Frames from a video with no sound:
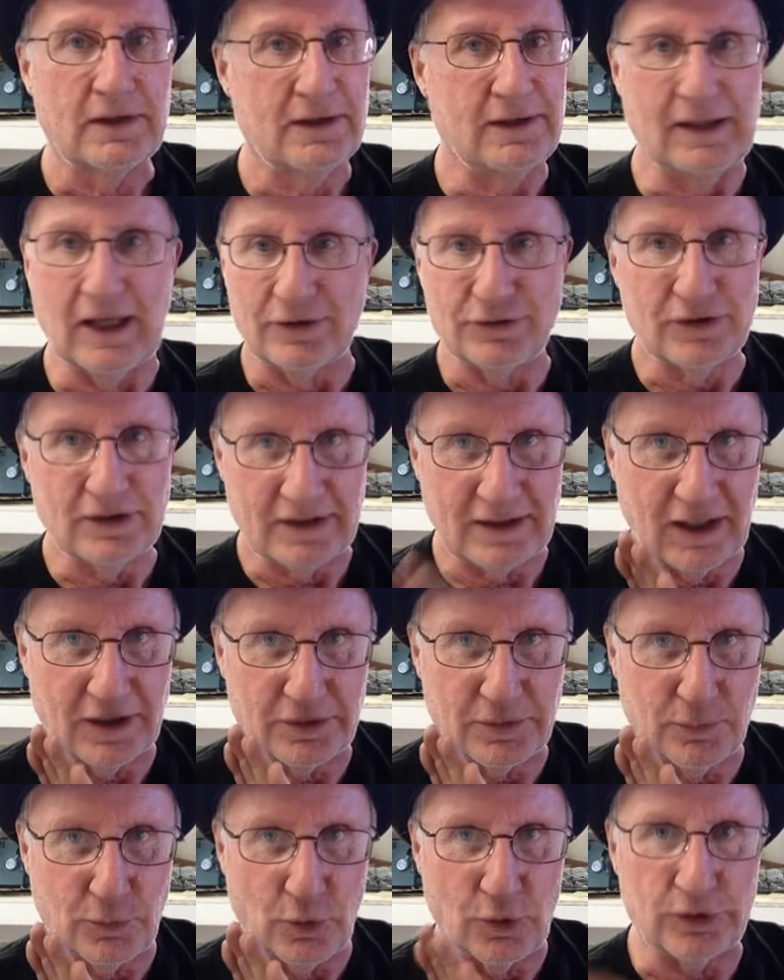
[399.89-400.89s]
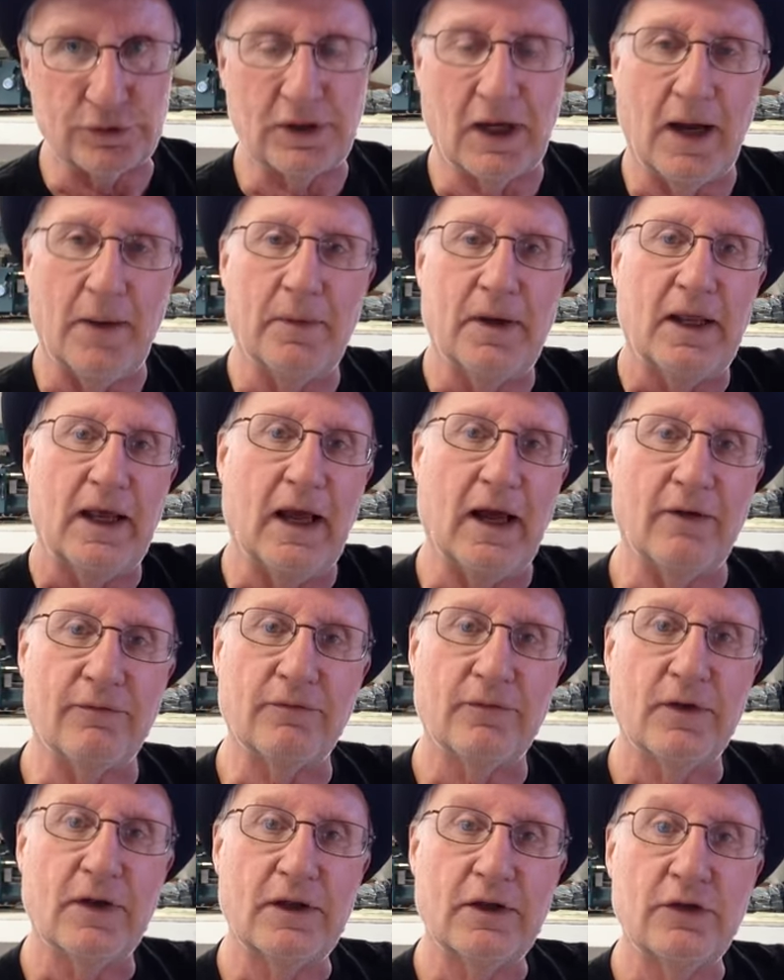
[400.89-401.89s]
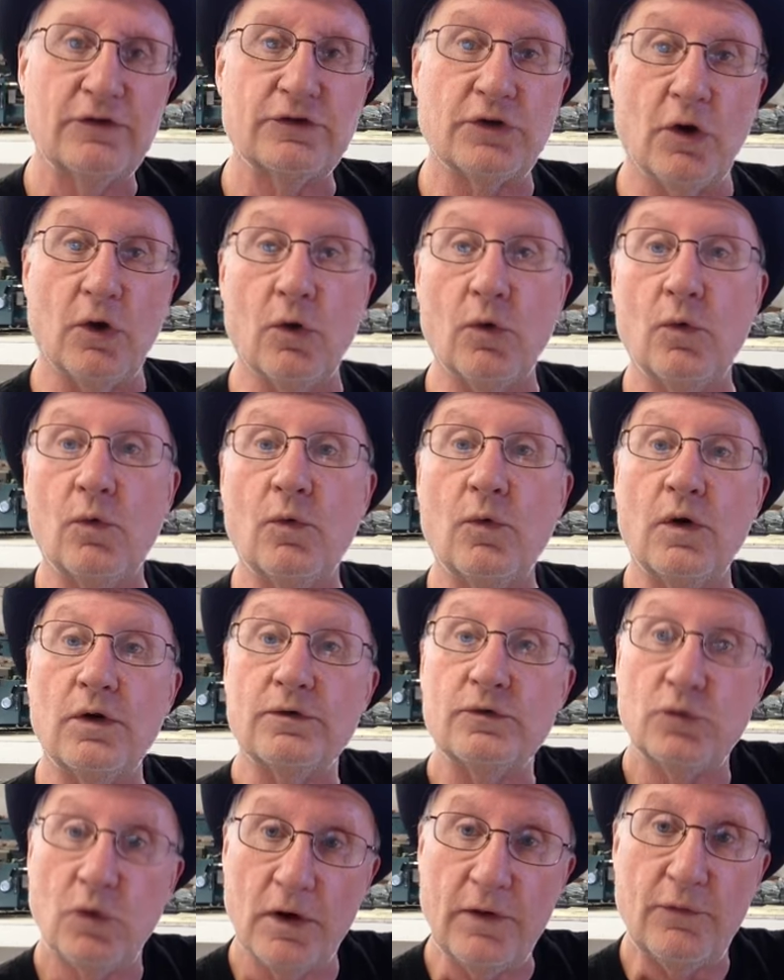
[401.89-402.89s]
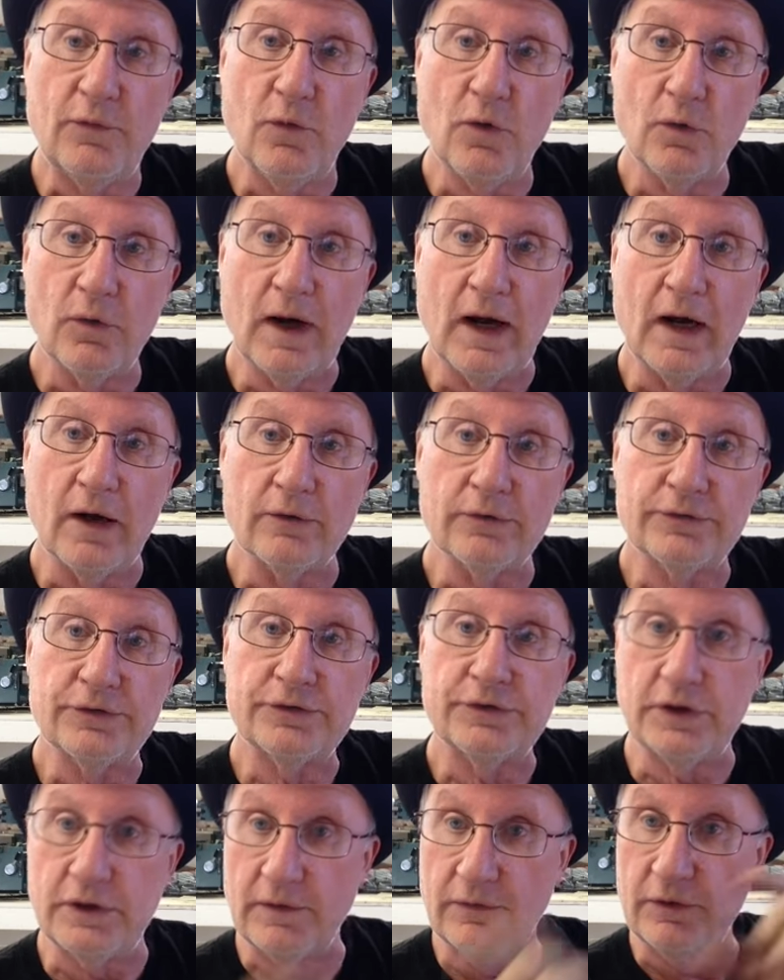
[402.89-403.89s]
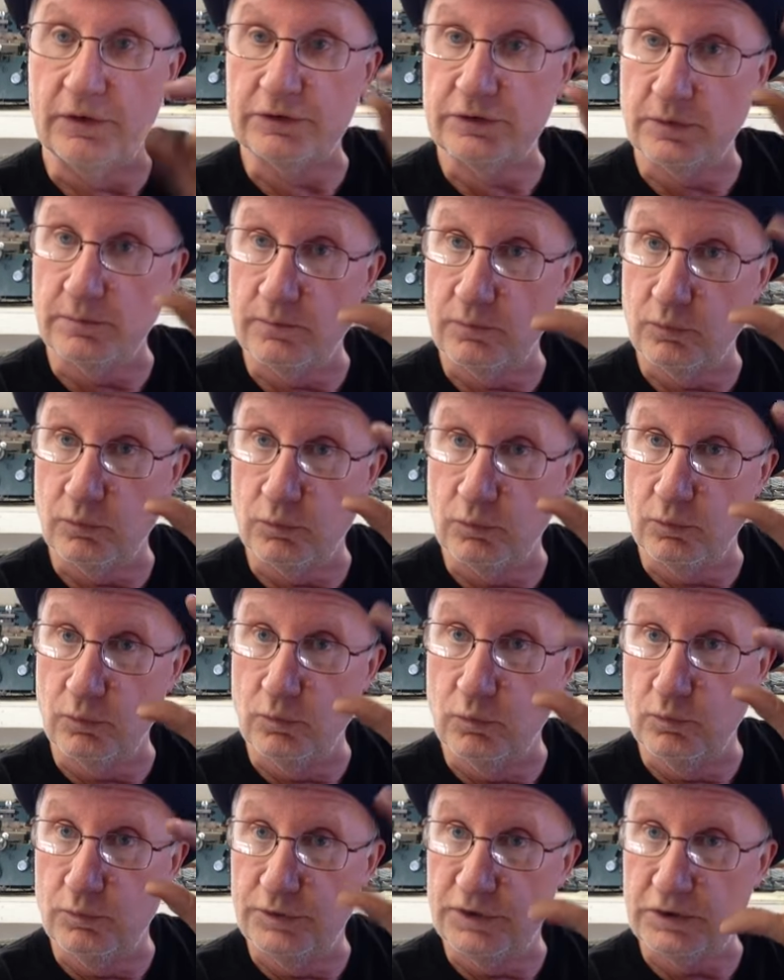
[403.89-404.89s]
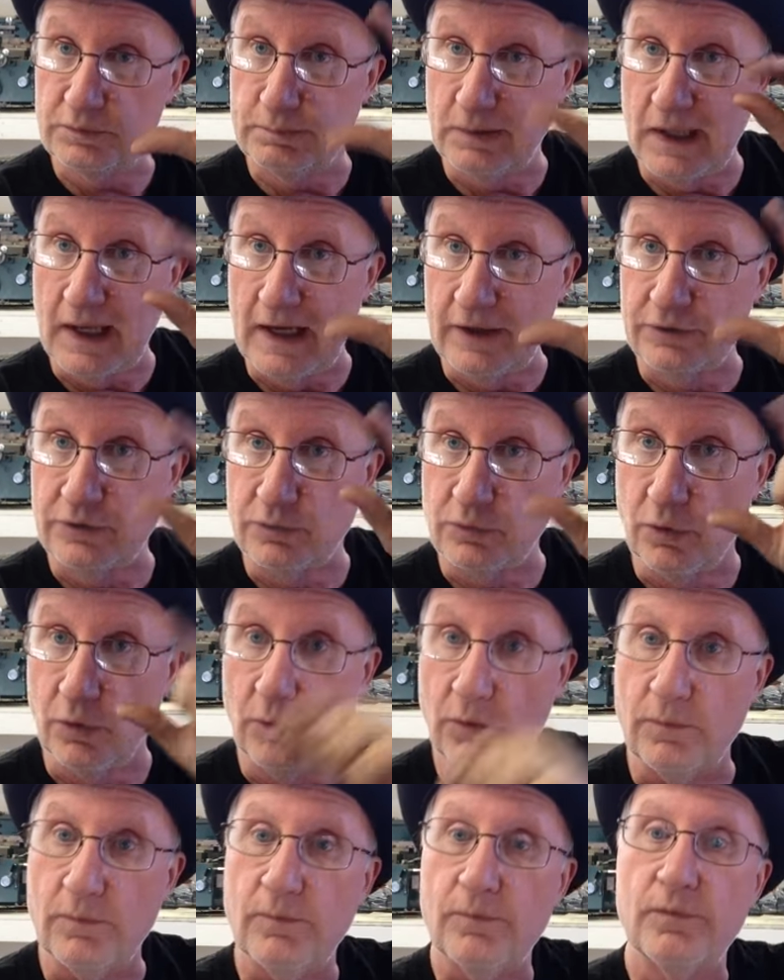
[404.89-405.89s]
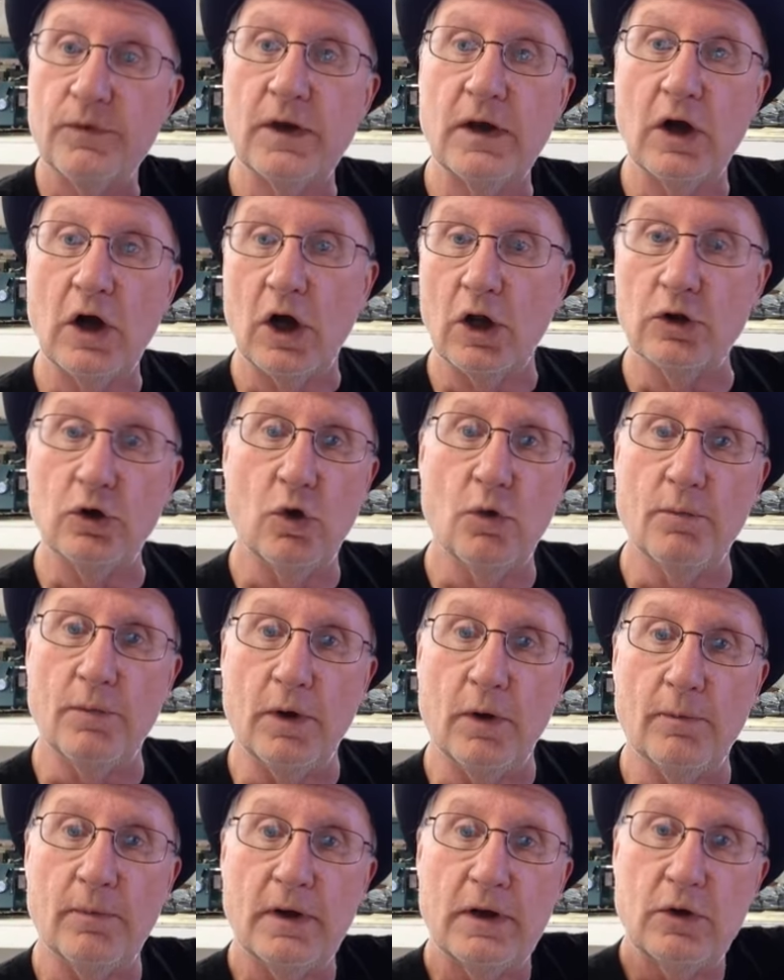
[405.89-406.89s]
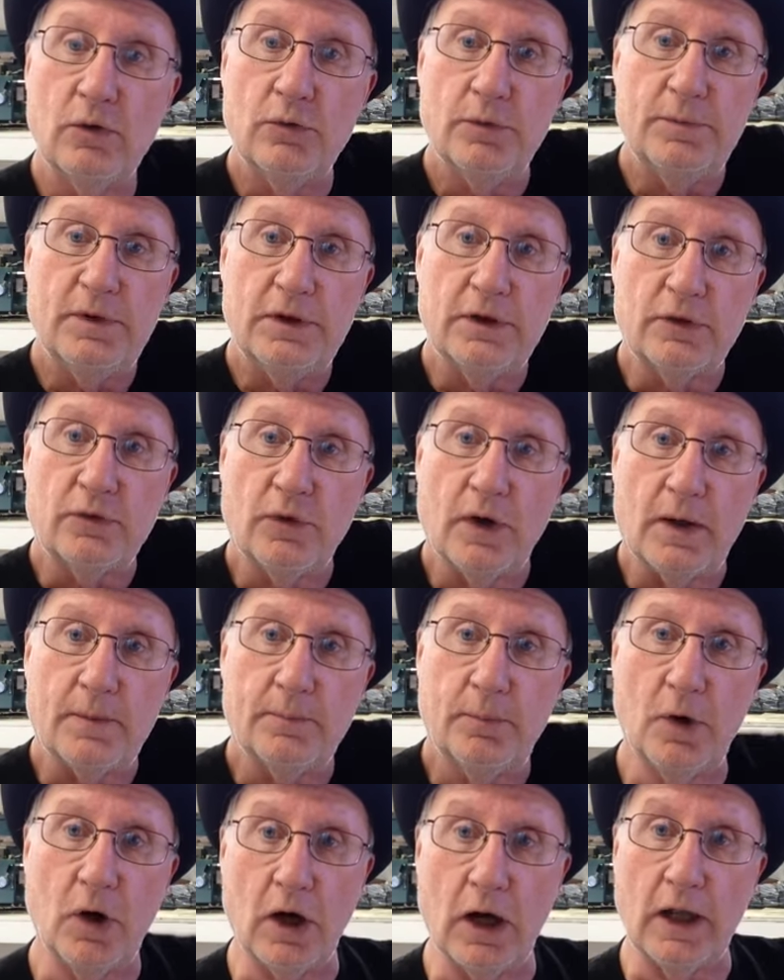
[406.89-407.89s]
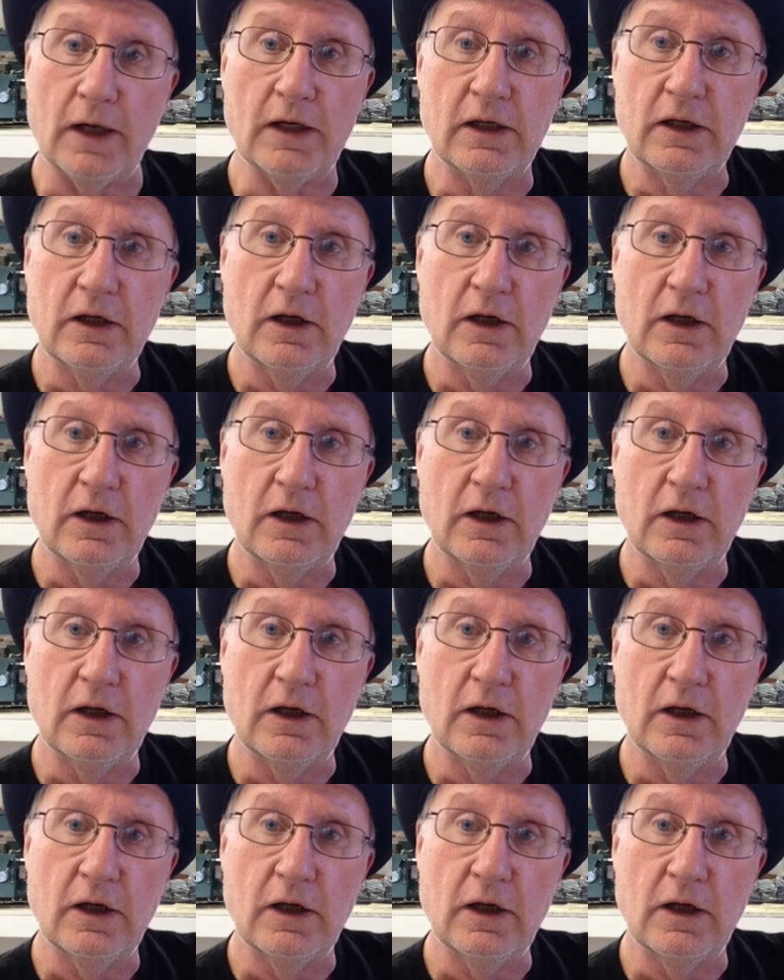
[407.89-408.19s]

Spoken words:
Doesn't cut the boil time in half. So 24-ounce to give you some splash room, aluminum, would be the correct pot.